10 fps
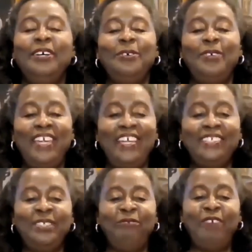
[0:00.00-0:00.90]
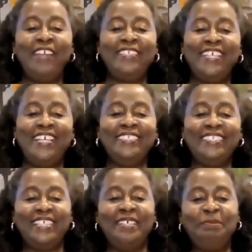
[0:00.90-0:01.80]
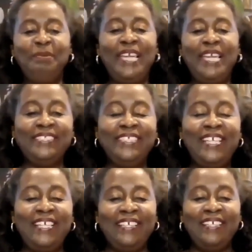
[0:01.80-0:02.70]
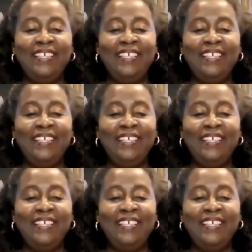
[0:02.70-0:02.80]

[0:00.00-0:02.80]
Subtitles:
Okay, so father and son painting.